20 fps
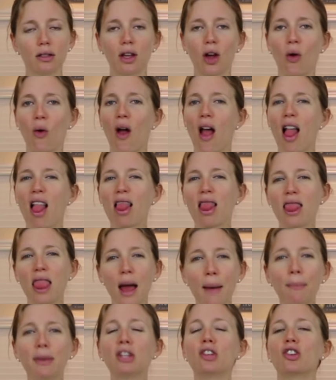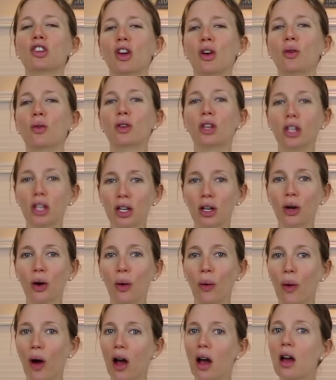So let me show
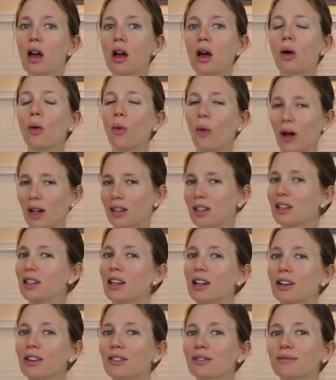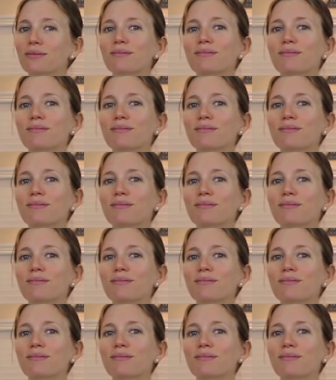you what to do.